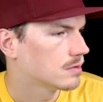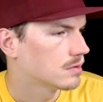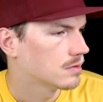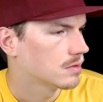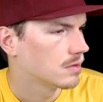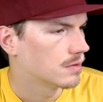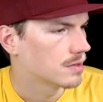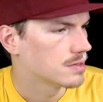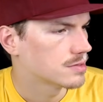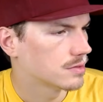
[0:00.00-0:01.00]
Okay,
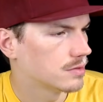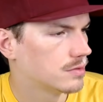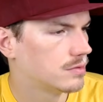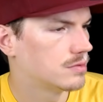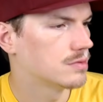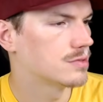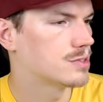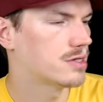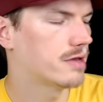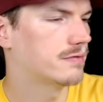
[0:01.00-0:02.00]
so
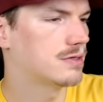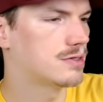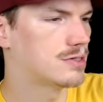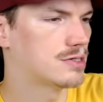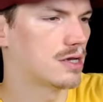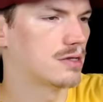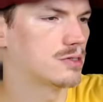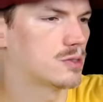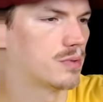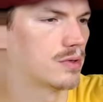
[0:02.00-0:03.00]
70 cents
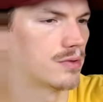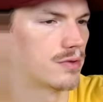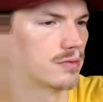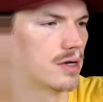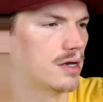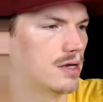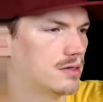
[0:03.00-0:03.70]
per thread